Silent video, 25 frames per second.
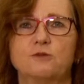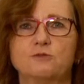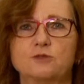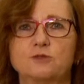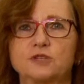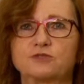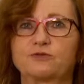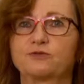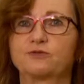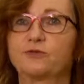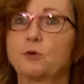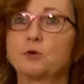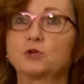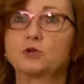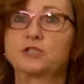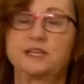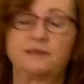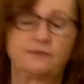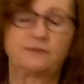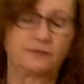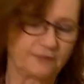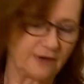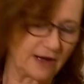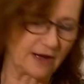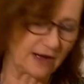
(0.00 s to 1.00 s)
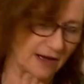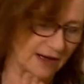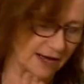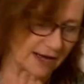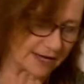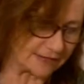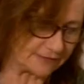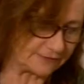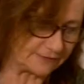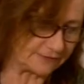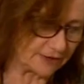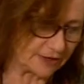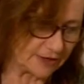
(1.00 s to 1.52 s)
was
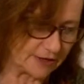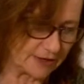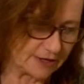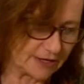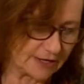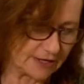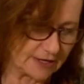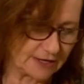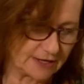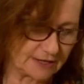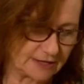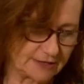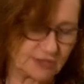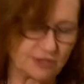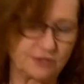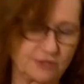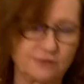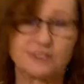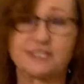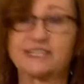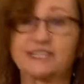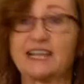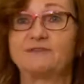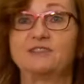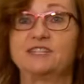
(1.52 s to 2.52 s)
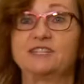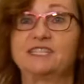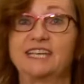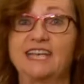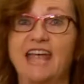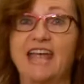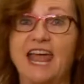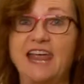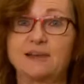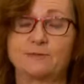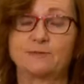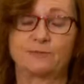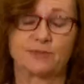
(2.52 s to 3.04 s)
45 to
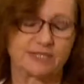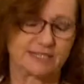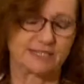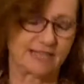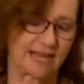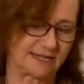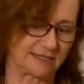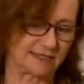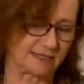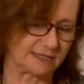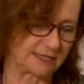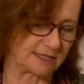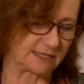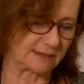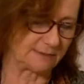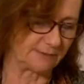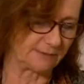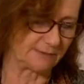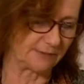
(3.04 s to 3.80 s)
78%.